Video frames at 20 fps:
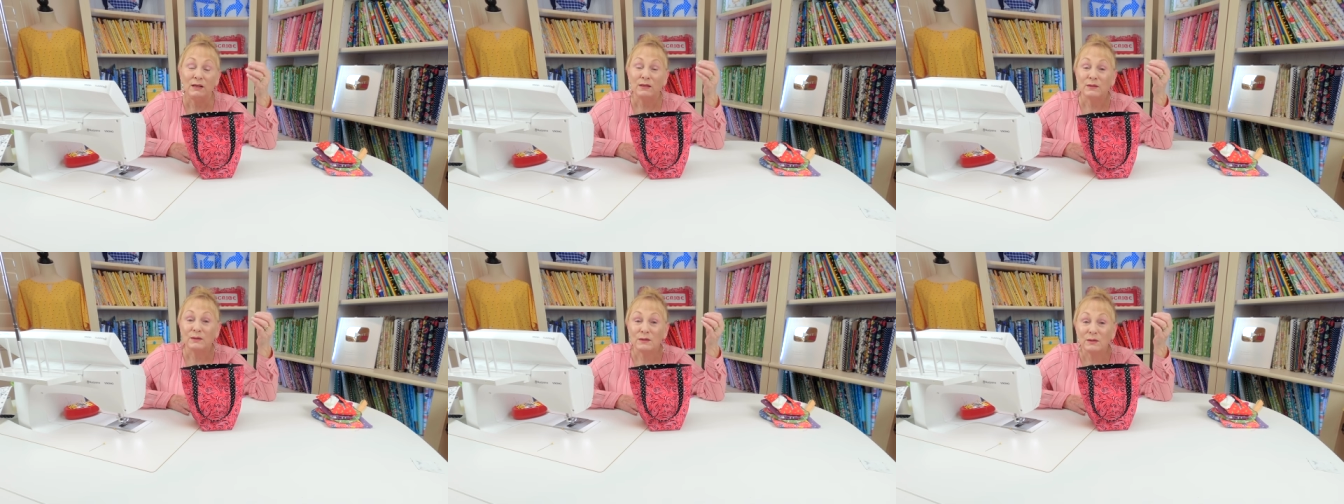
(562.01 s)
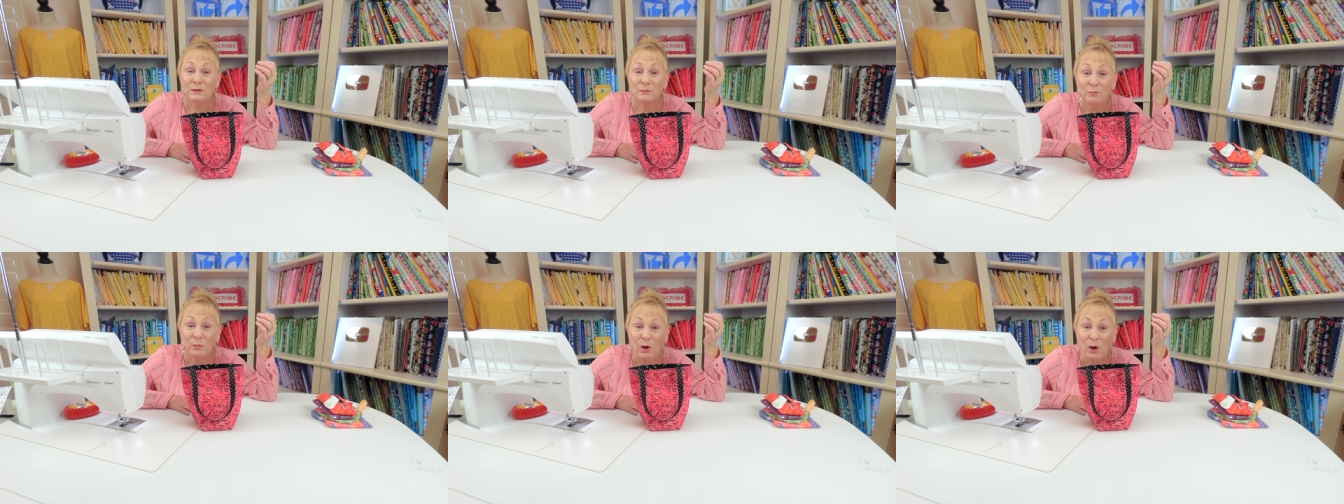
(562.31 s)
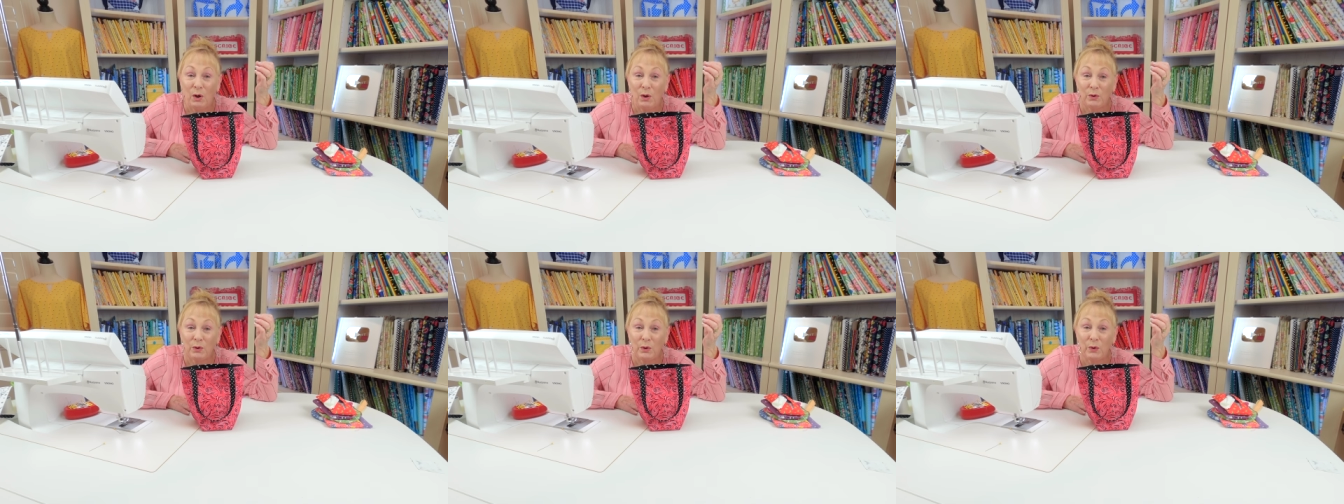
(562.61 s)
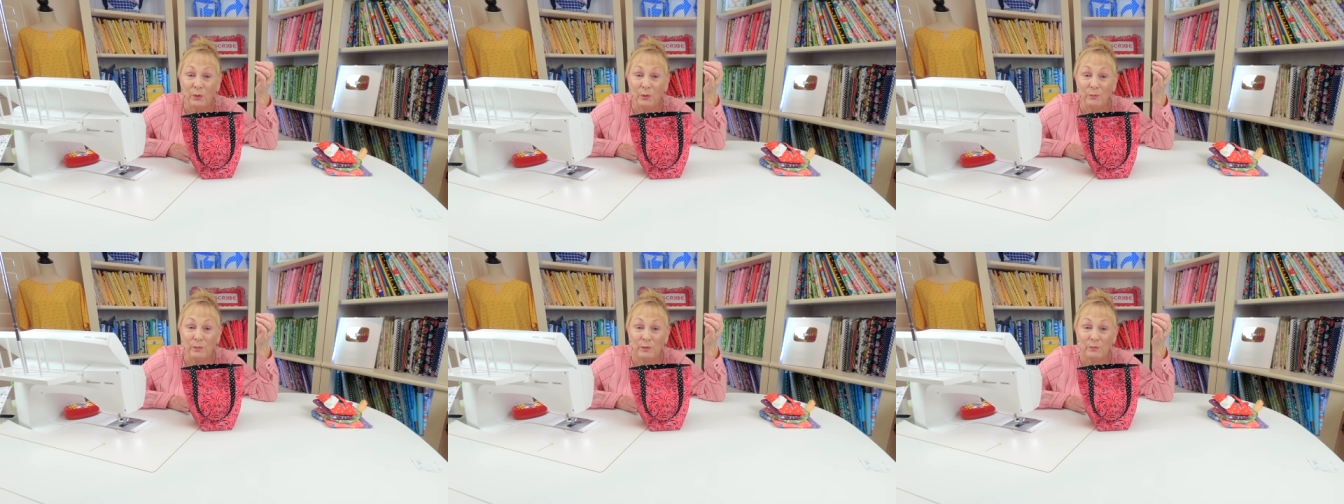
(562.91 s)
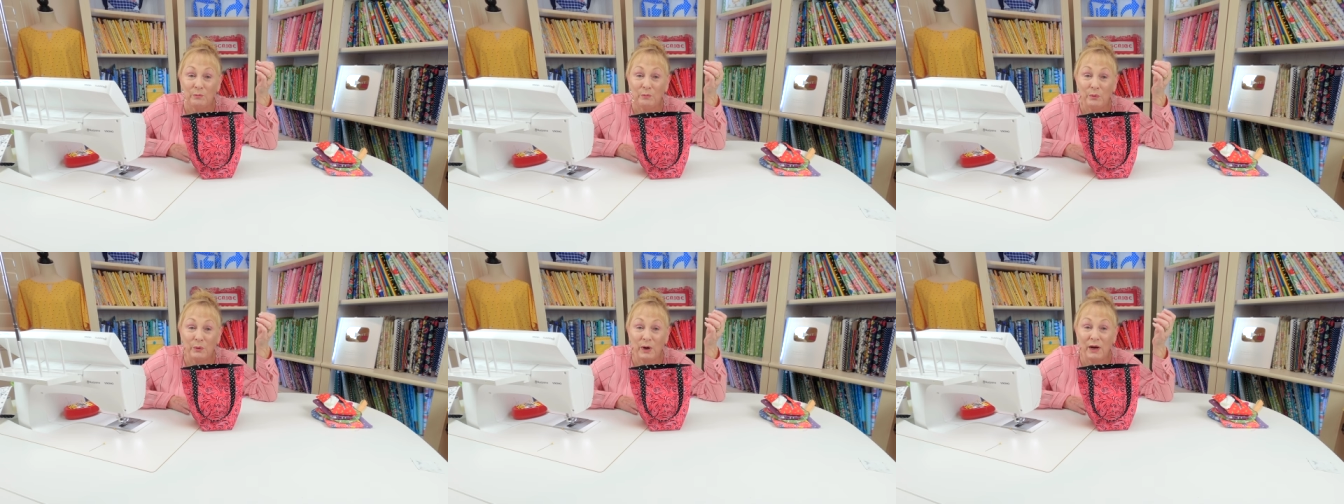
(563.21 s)
small comb
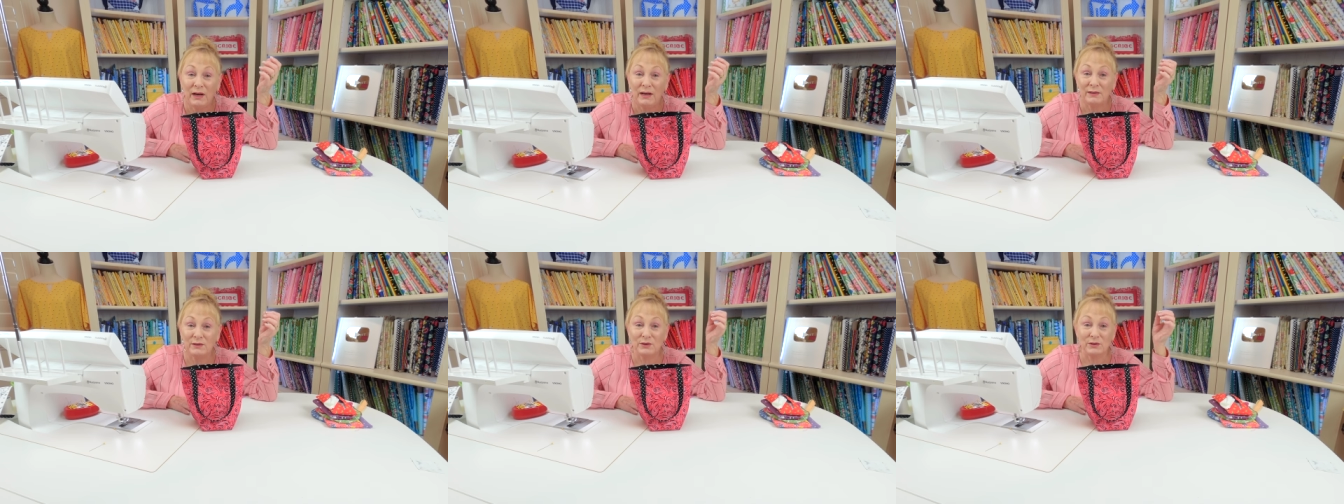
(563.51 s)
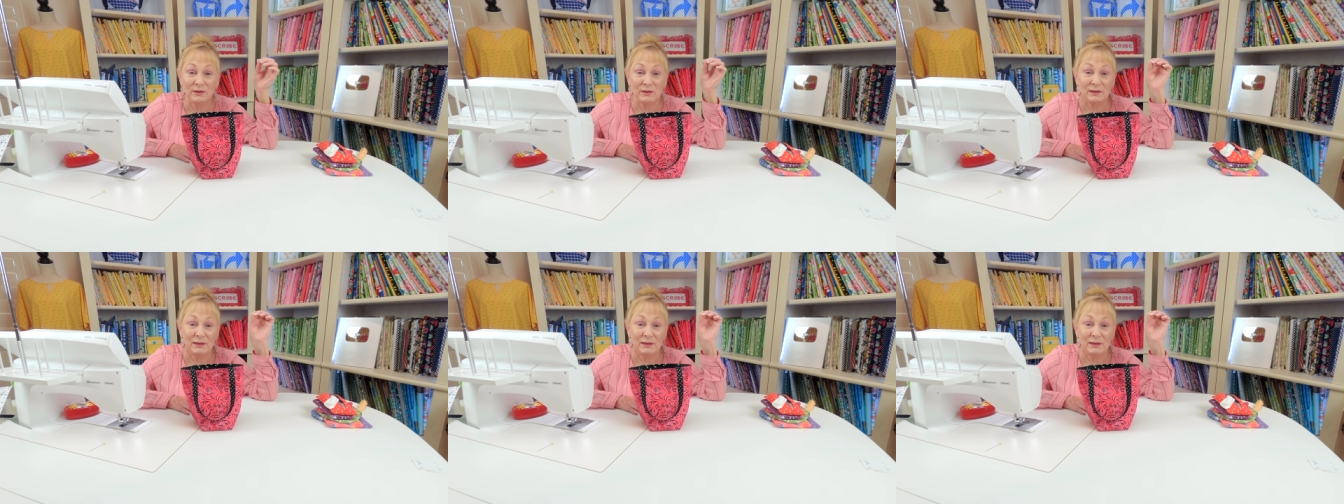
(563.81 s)
and brush,